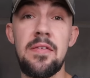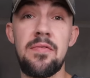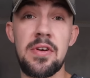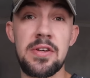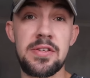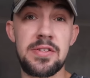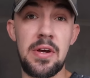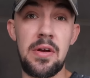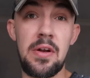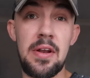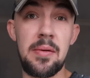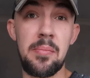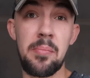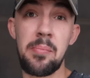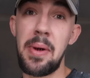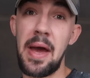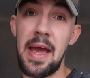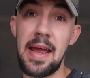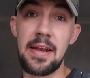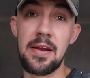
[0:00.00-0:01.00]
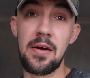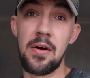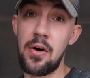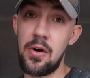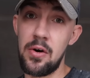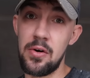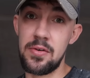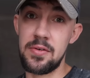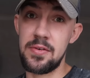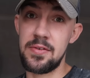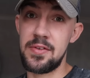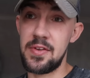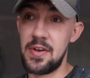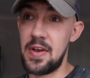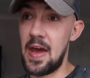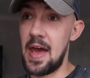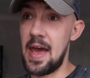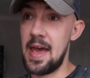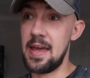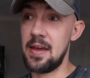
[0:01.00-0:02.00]
the Rust-Oleum paint on
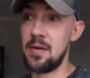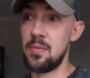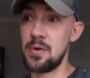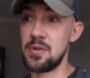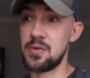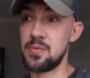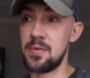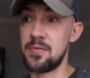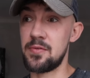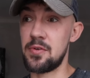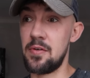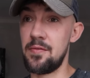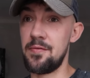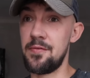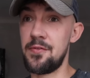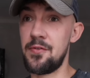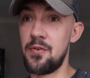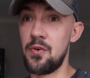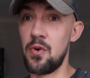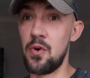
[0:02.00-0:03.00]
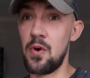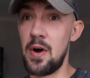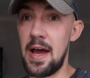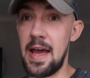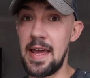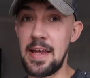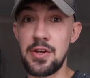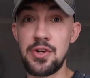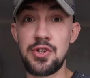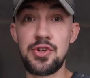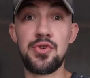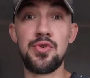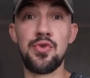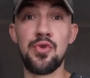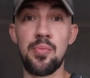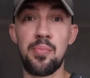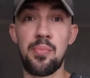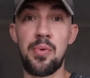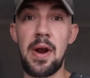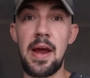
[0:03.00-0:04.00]
today, which we've gone for a
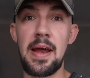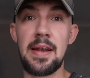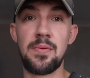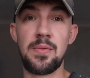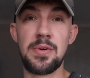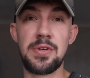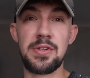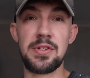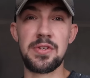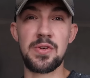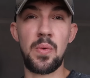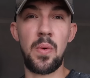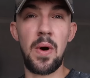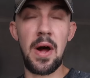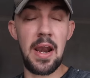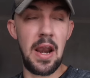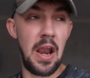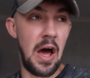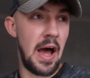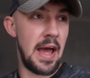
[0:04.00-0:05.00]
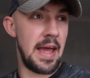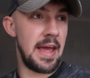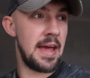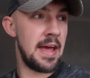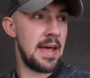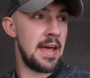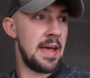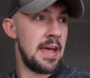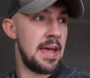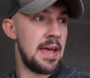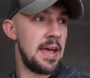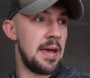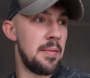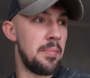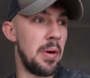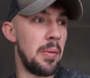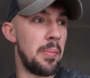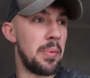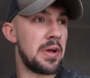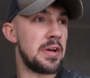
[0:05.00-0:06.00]
shortbread, which is quite light.
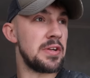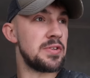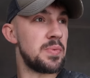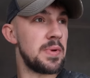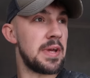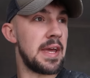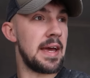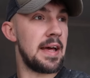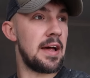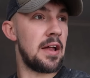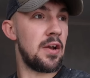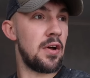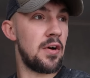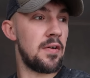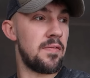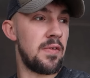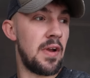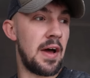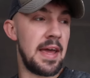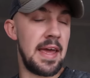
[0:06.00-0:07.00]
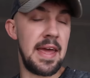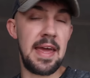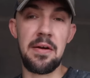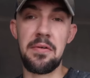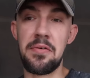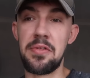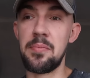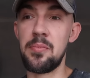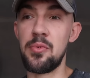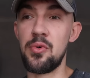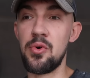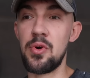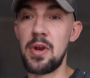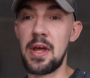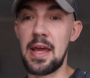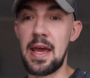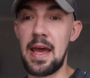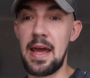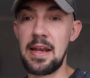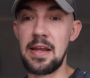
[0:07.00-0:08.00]
But because we get a lot of light here in the
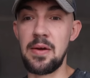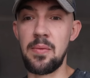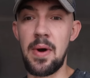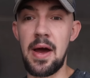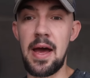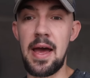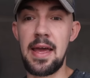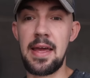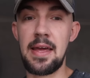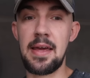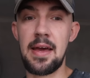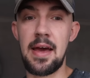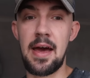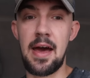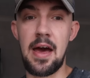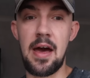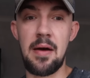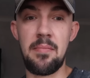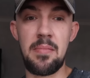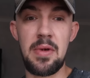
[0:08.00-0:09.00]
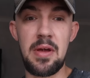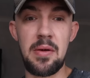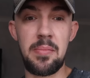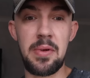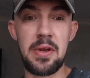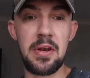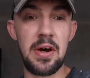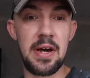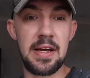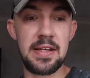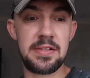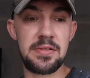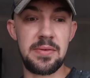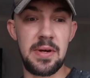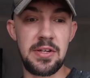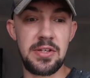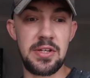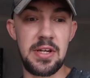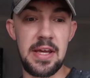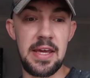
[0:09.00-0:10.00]
morning anyway, um, it would be nice to
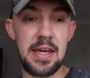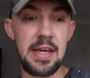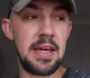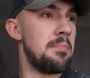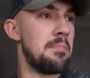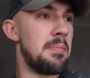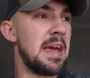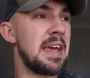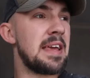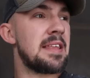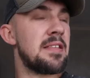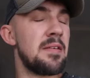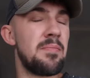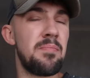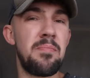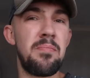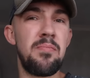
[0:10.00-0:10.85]
actually make the